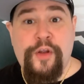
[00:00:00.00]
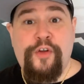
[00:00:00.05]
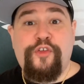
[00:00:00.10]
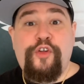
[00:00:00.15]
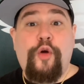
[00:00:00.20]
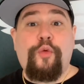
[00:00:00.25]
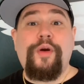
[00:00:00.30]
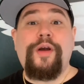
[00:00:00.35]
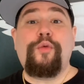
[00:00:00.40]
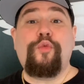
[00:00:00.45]

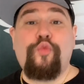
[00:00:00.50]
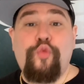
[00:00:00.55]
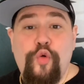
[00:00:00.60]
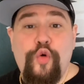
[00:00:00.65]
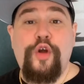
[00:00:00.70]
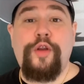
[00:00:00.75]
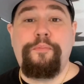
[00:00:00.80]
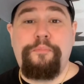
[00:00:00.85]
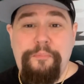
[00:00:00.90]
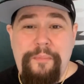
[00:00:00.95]
So it
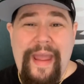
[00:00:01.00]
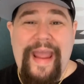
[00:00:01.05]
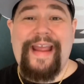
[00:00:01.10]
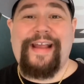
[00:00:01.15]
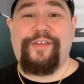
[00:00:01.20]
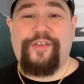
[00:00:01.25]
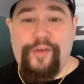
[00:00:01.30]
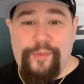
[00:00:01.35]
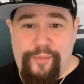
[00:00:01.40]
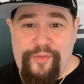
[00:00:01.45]
would
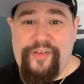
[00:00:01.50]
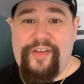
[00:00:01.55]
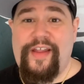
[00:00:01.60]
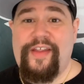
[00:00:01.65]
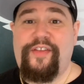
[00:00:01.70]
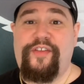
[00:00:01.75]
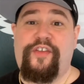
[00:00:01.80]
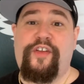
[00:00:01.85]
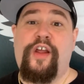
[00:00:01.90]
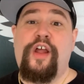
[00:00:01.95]
make some
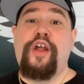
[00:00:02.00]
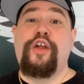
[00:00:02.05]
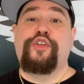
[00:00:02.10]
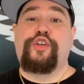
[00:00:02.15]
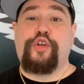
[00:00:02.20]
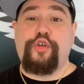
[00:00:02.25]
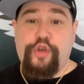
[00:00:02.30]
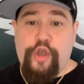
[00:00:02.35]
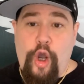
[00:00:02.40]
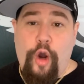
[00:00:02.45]
sense
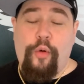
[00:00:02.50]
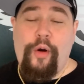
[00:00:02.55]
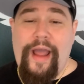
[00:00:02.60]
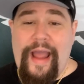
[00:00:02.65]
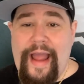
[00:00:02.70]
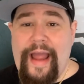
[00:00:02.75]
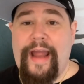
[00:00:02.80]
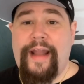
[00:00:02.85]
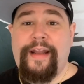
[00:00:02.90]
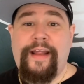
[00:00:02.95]
to go
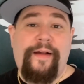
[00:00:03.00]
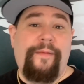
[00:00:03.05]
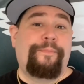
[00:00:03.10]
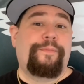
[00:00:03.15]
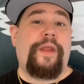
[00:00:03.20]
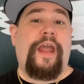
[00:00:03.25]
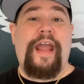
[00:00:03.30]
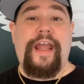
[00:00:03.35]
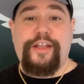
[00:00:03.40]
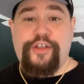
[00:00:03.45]
ahead
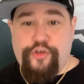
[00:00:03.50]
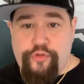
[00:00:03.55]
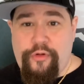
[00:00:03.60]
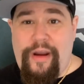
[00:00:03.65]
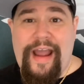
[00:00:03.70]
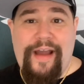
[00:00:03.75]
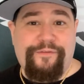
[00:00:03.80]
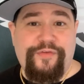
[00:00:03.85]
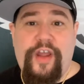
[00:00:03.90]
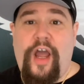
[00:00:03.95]
and
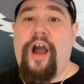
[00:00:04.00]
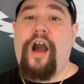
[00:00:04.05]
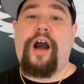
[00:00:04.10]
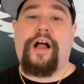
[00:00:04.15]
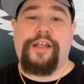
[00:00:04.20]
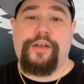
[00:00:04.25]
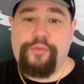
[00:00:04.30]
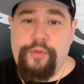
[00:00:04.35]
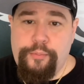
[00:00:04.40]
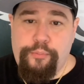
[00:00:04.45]
draft a
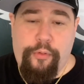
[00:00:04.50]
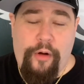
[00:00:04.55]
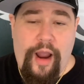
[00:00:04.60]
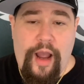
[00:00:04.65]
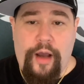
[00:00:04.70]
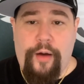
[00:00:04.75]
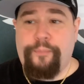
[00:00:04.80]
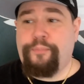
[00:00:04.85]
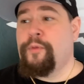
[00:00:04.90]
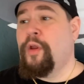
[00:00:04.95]
Hollywood
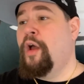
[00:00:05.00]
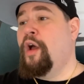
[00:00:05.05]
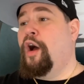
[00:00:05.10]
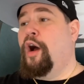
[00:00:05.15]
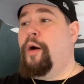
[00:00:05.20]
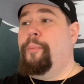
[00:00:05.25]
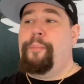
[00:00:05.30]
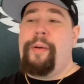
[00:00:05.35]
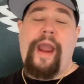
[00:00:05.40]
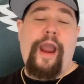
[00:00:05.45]
Brown,
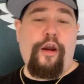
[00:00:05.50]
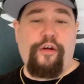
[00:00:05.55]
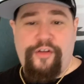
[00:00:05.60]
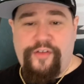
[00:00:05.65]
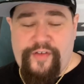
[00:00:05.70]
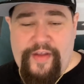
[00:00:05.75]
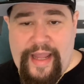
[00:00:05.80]
a Paris